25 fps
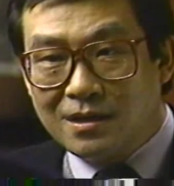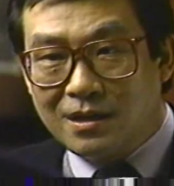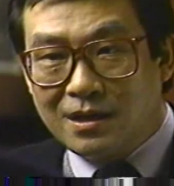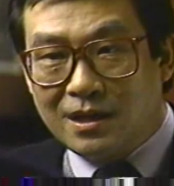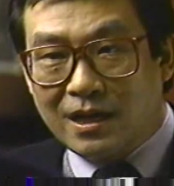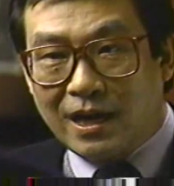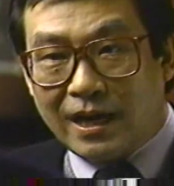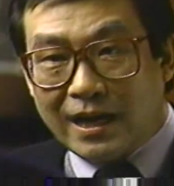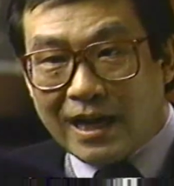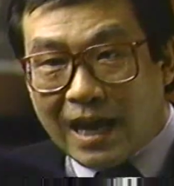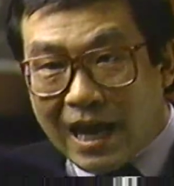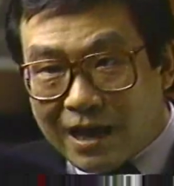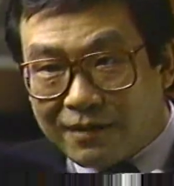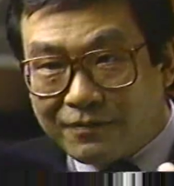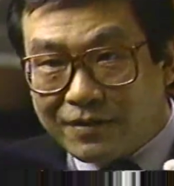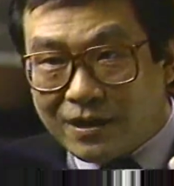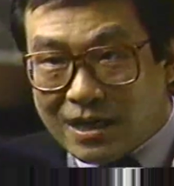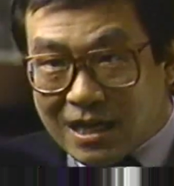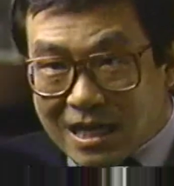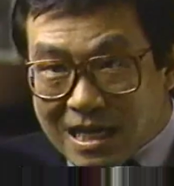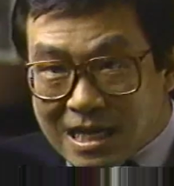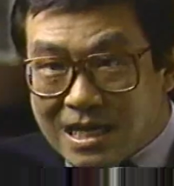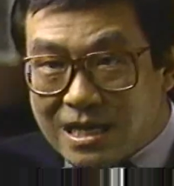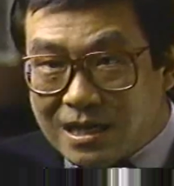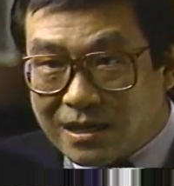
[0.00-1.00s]
and heaven
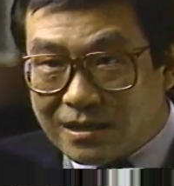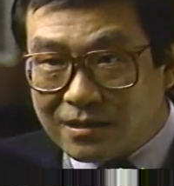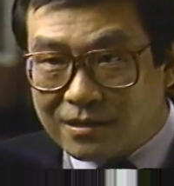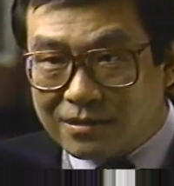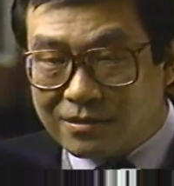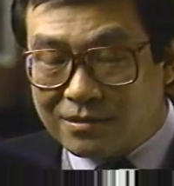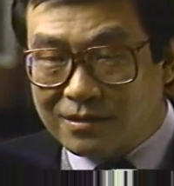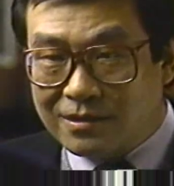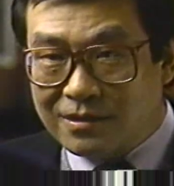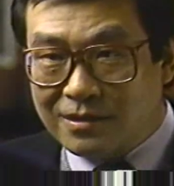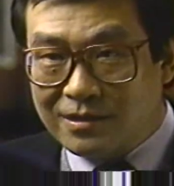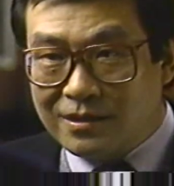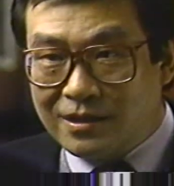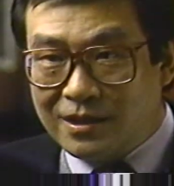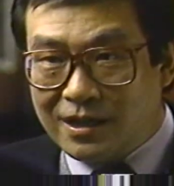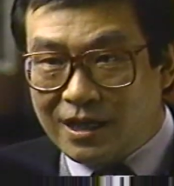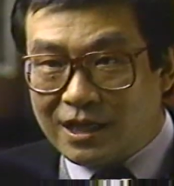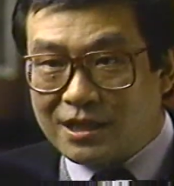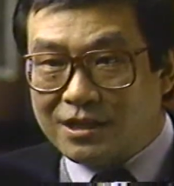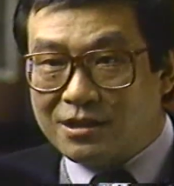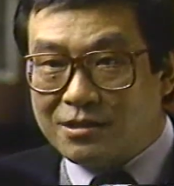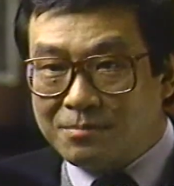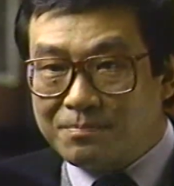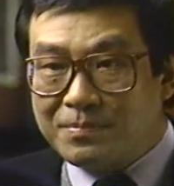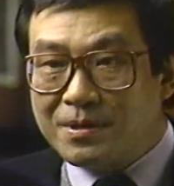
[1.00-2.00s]
hears
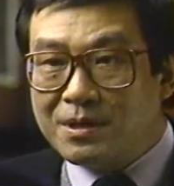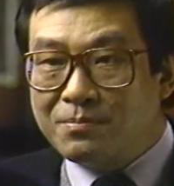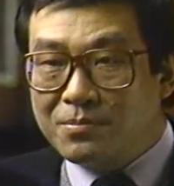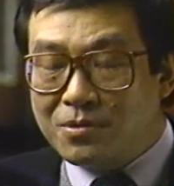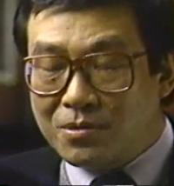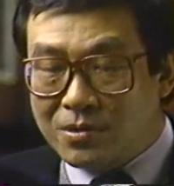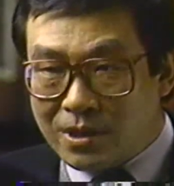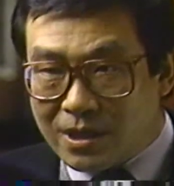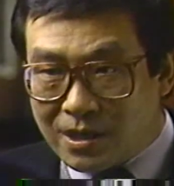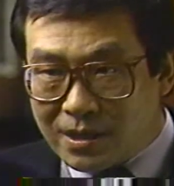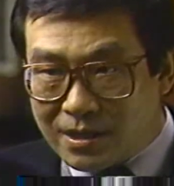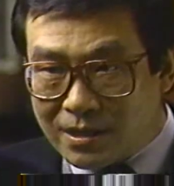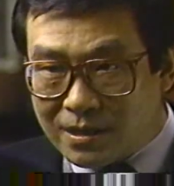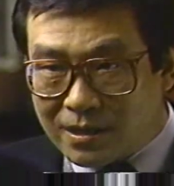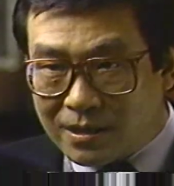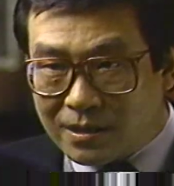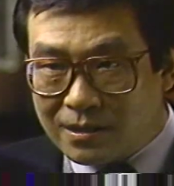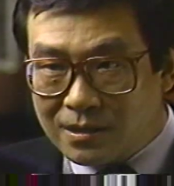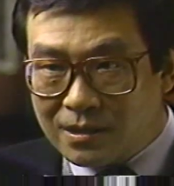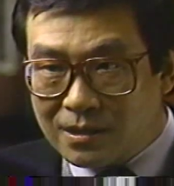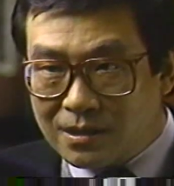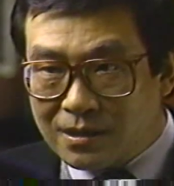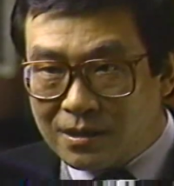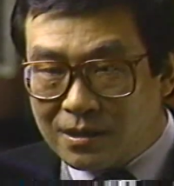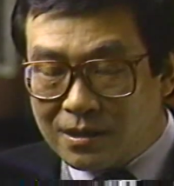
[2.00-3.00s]
as the people hear.
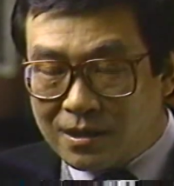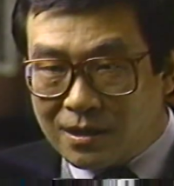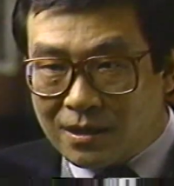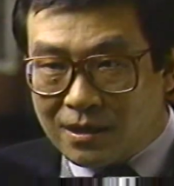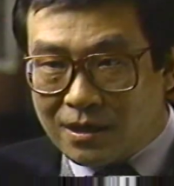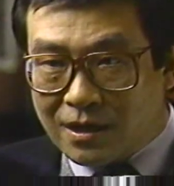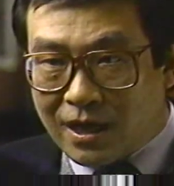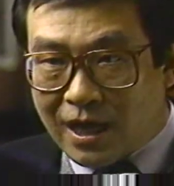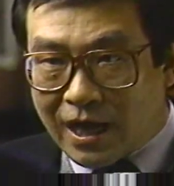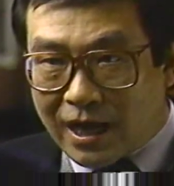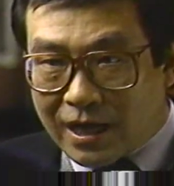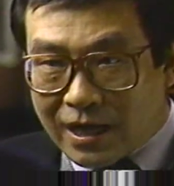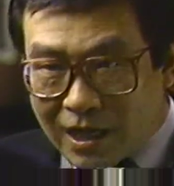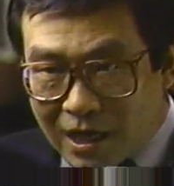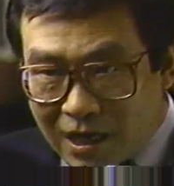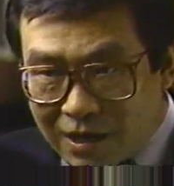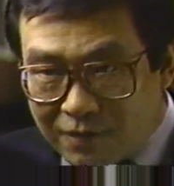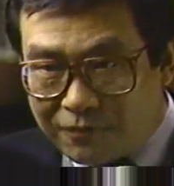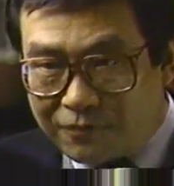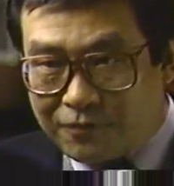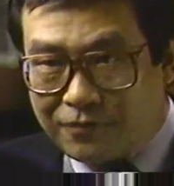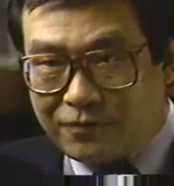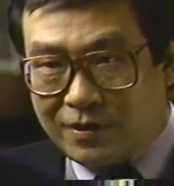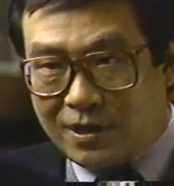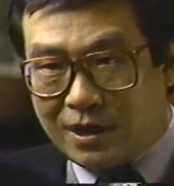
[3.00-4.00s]
And
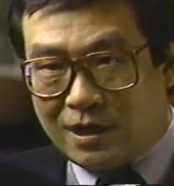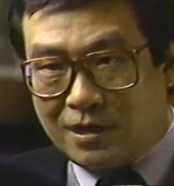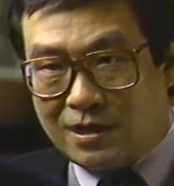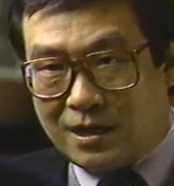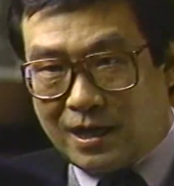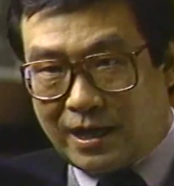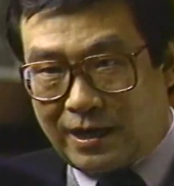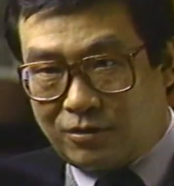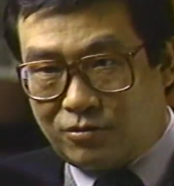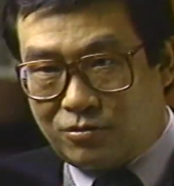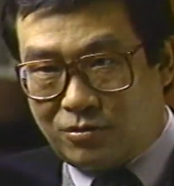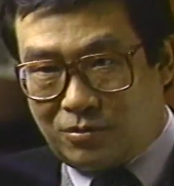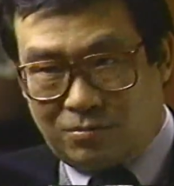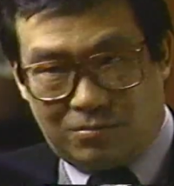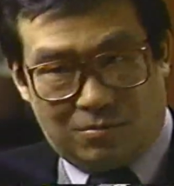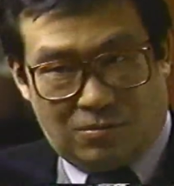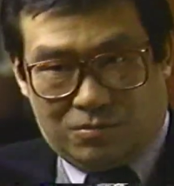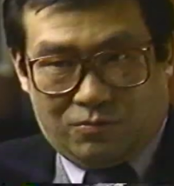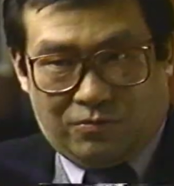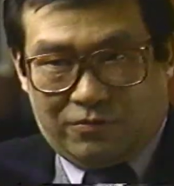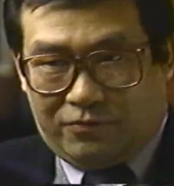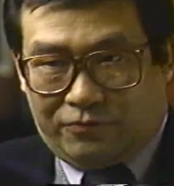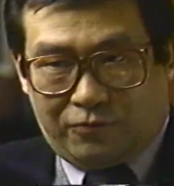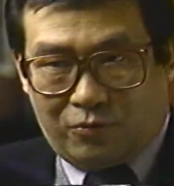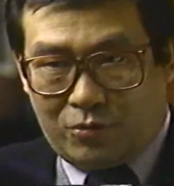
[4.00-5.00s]
if the intellectuals,
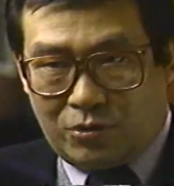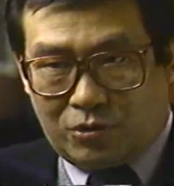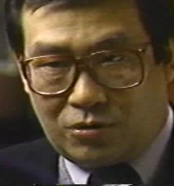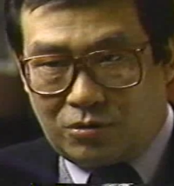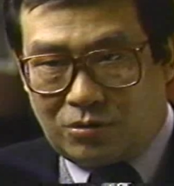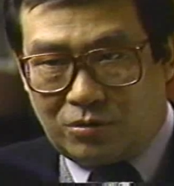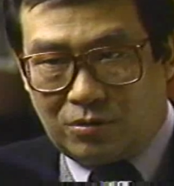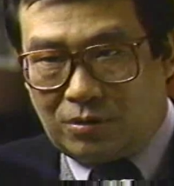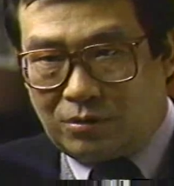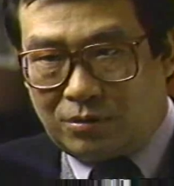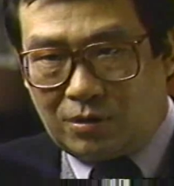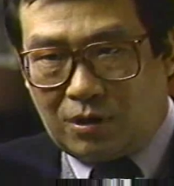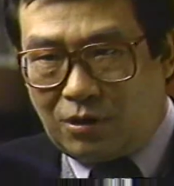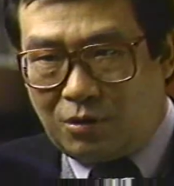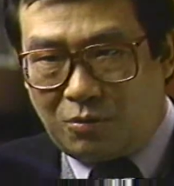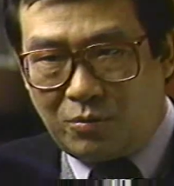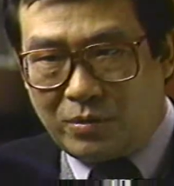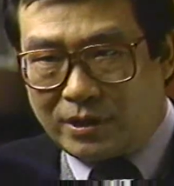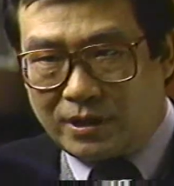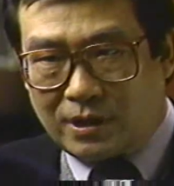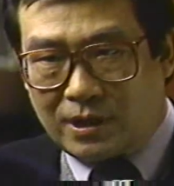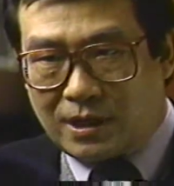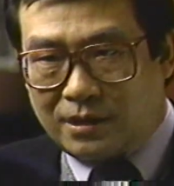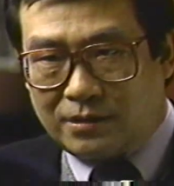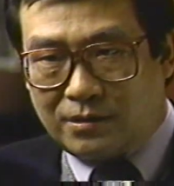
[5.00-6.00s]
of which
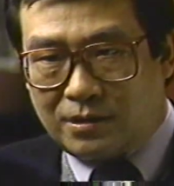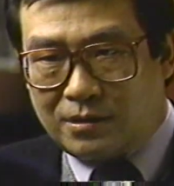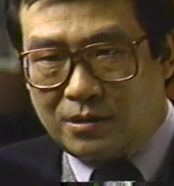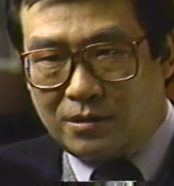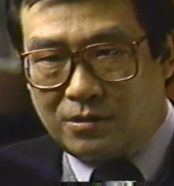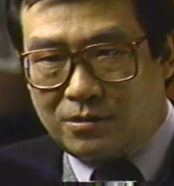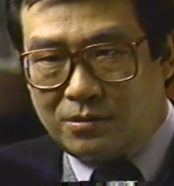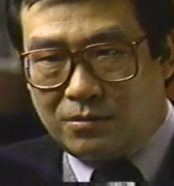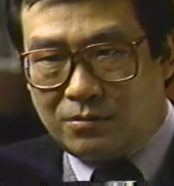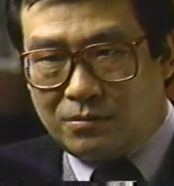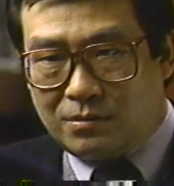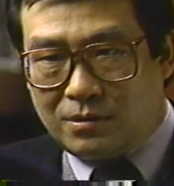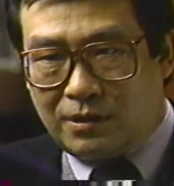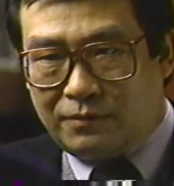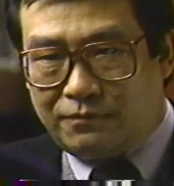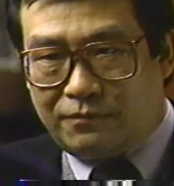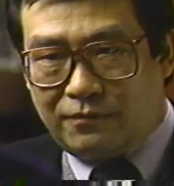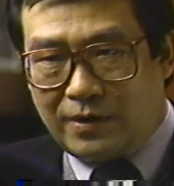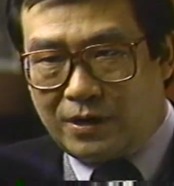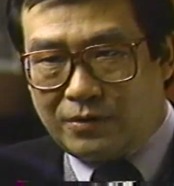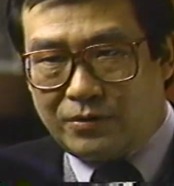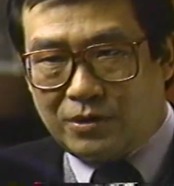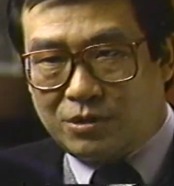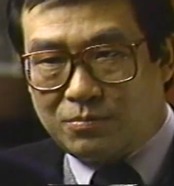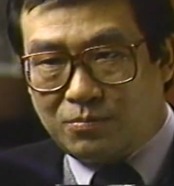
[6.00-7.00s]
always constitute a
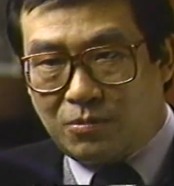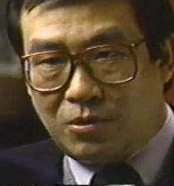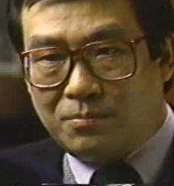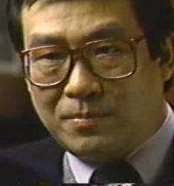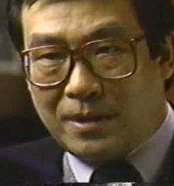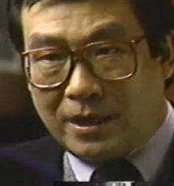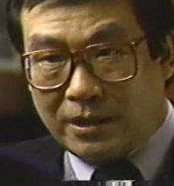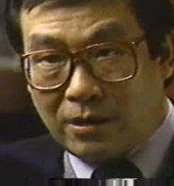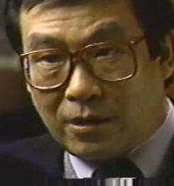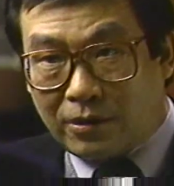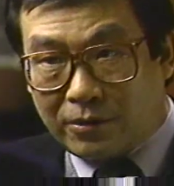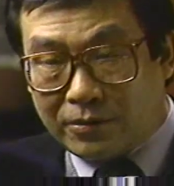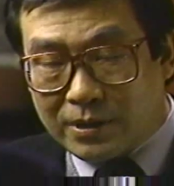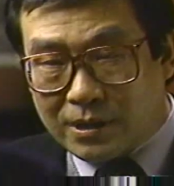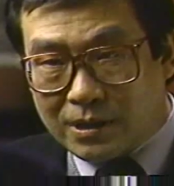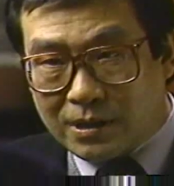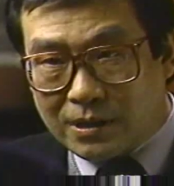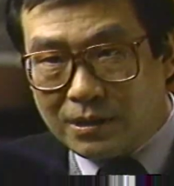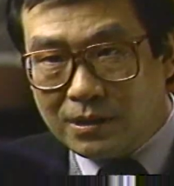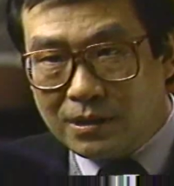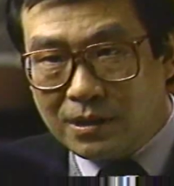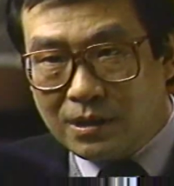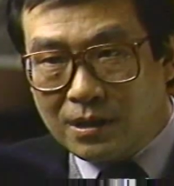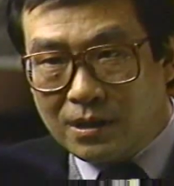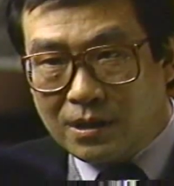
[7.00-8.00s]
very small
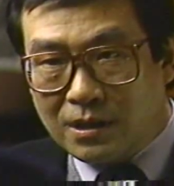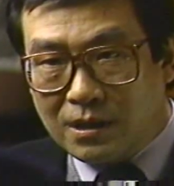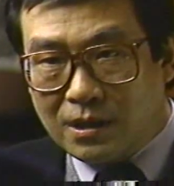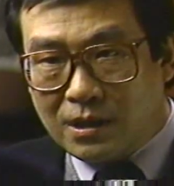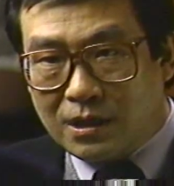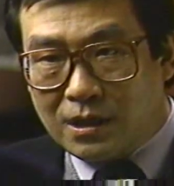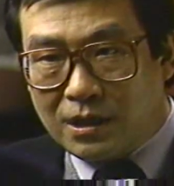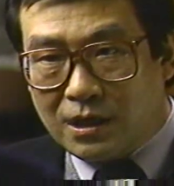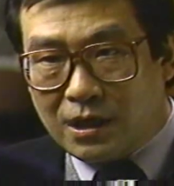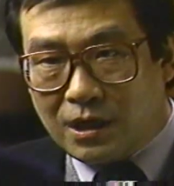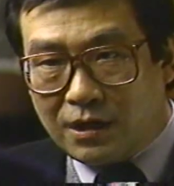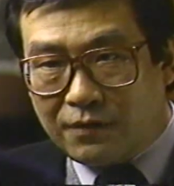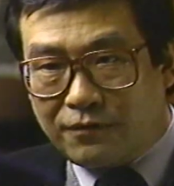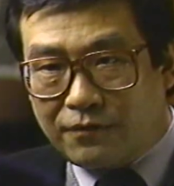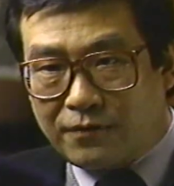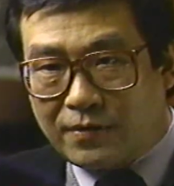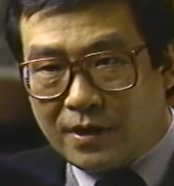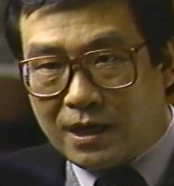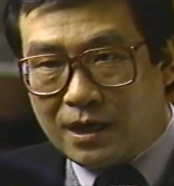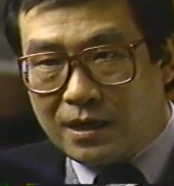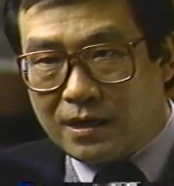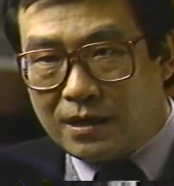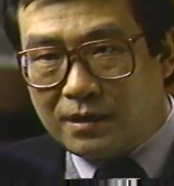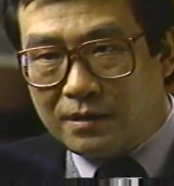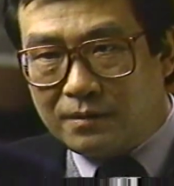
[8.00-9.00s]
minority, if
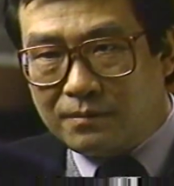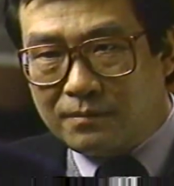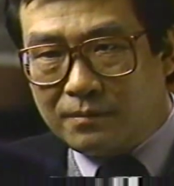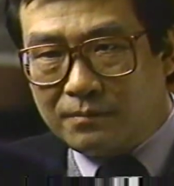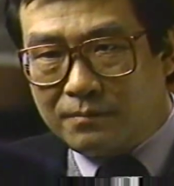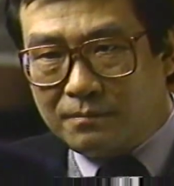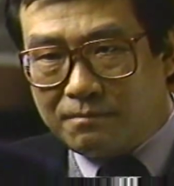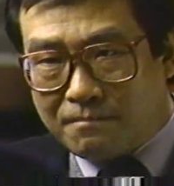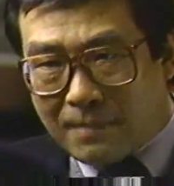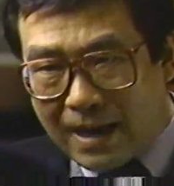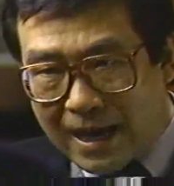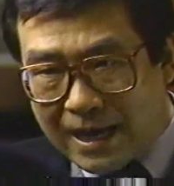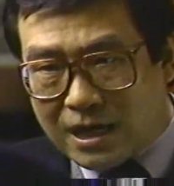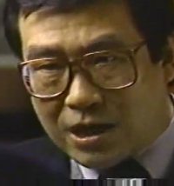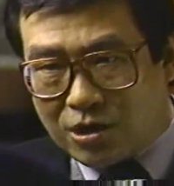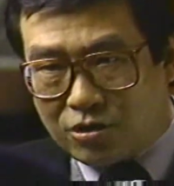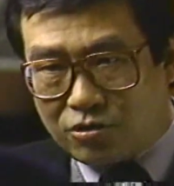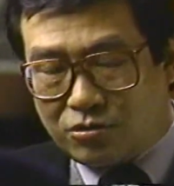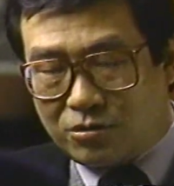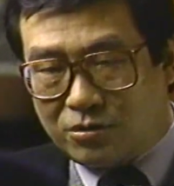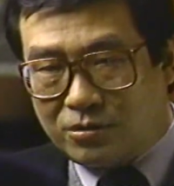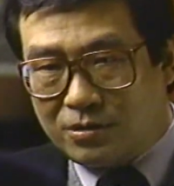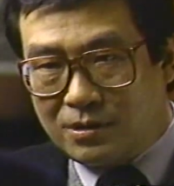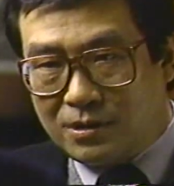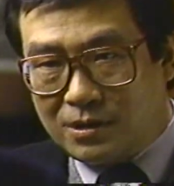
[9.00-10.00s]
they
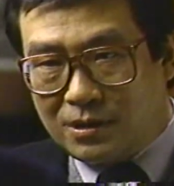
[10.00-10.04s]
manage